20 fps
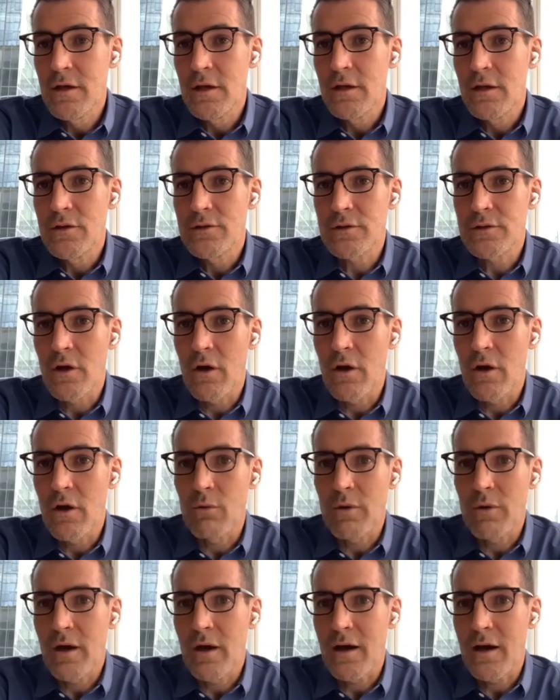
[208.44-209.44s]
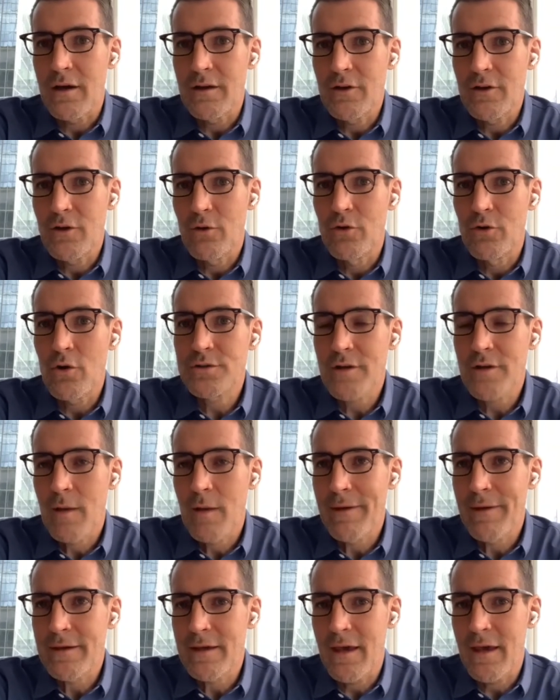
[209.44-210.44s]
So, no time
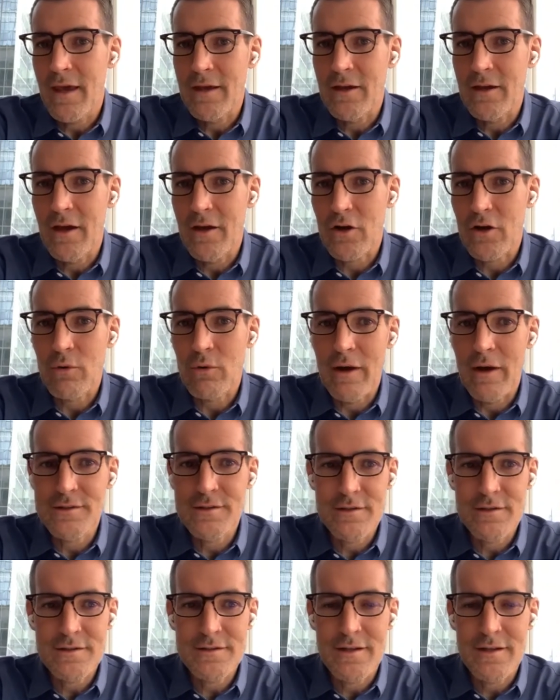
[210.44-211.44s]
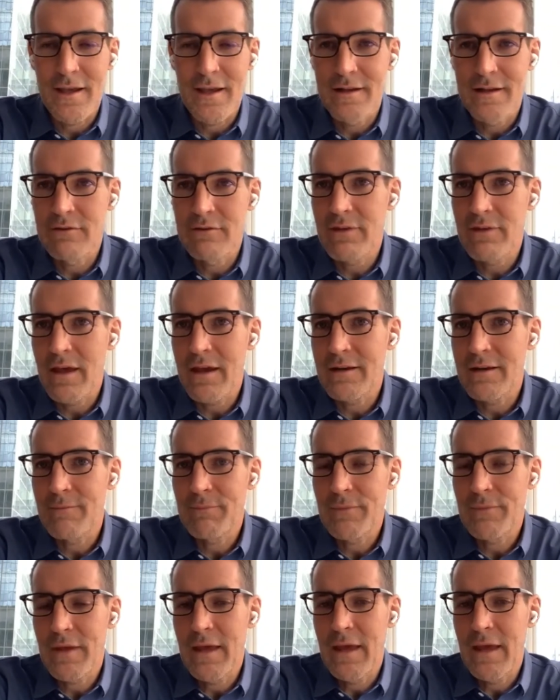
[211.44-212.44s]
like a crisis to innovate,
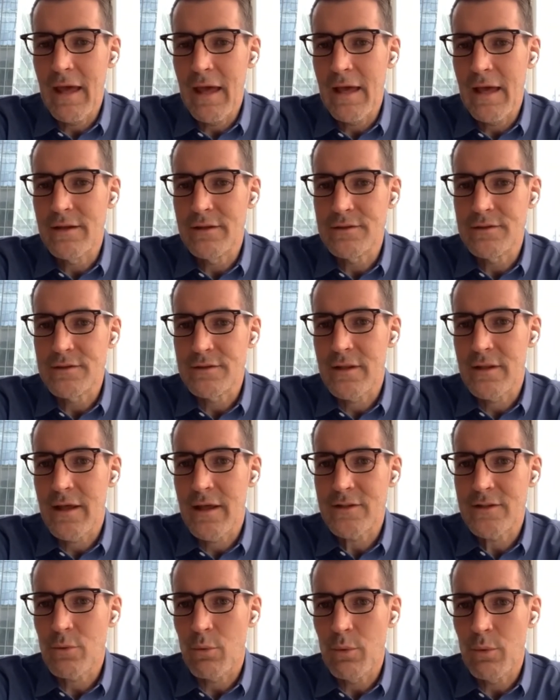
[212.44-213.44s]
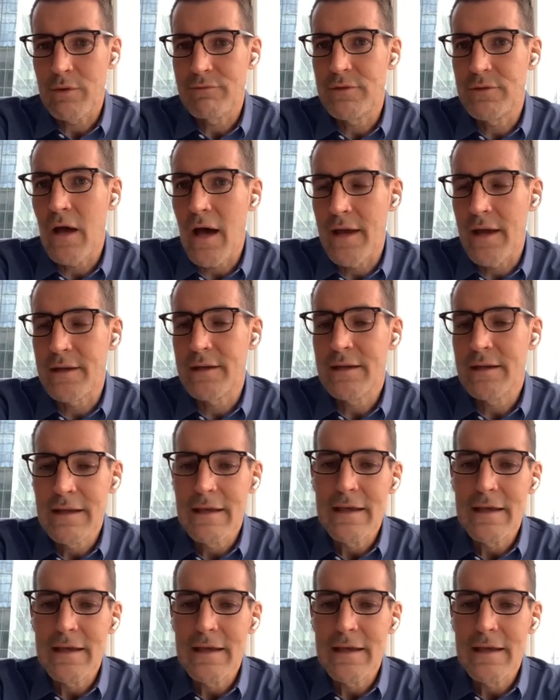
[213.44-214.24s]
and that's what we've done.